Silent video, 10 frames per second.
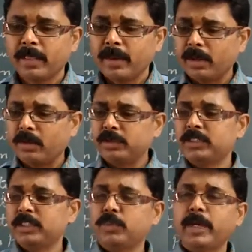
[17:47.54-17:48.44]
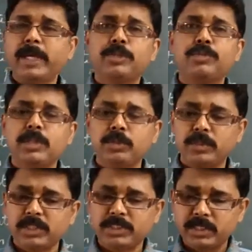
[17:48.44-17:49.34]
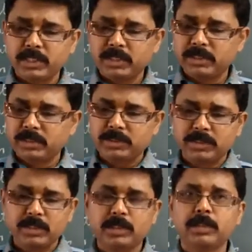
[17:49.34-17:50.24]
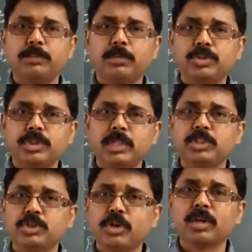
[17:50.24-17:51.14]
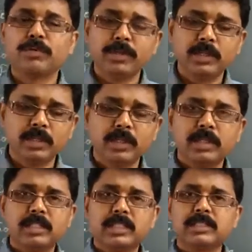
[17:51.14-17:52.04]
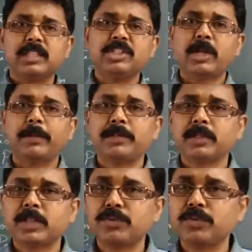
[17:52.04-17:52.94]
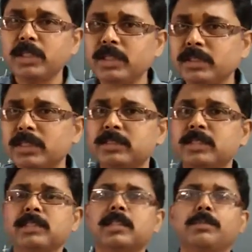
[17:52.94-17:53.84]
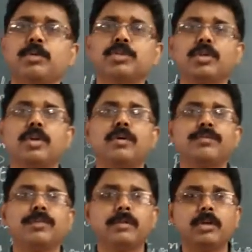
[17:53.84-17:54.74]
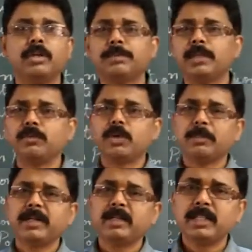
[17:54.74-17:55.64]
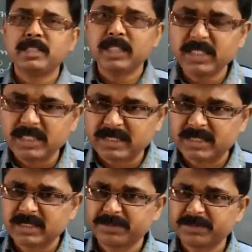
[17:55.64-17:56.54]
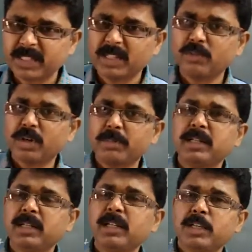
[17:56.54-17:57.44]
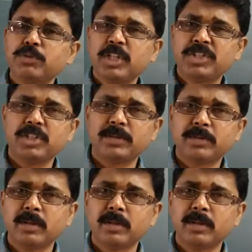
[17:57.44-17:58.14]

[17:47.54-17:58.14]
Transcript: Now this is why actually you are studying this portion in geography, these 3 chapters actually. This is the portion of environmental studies, environmental education.